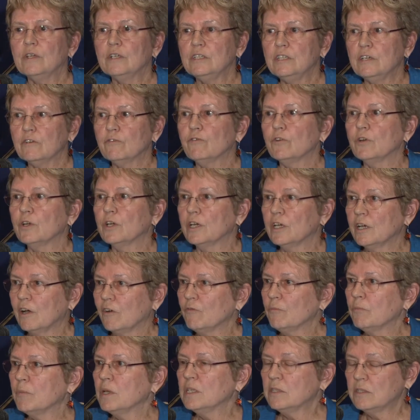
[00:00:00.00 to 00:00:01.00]
different
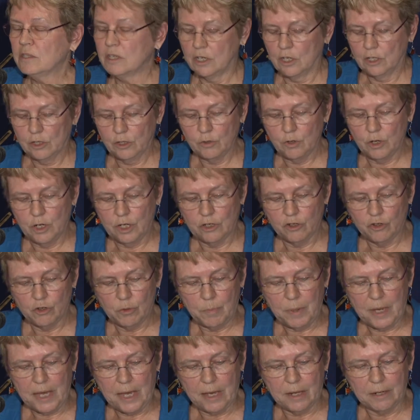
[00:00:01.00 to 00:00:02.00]
governments, including
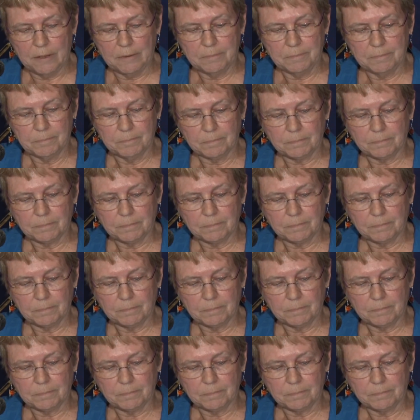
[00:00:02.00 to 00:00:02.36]
Japan.